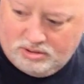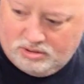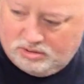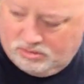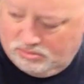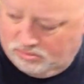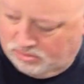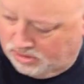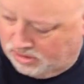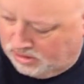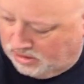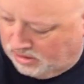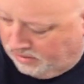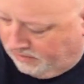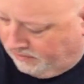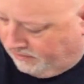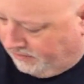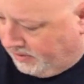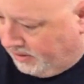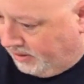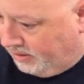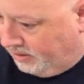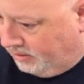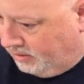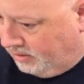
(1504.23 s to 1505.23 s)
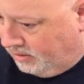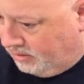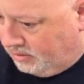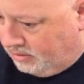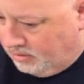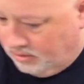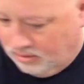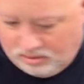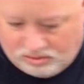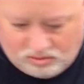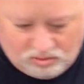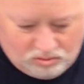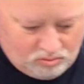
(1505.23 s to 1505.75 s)
as soon as I find
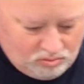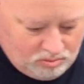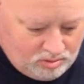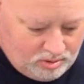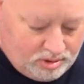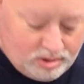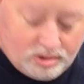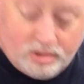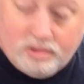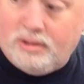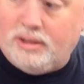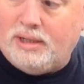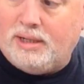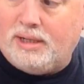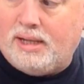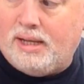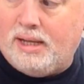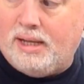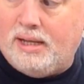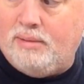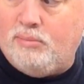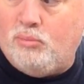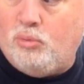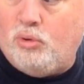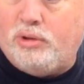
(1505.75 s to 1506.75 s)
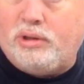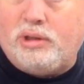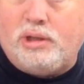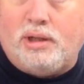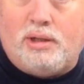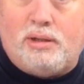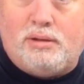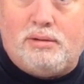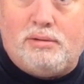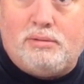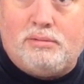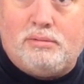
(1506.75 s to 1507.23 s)
the cord that came with it.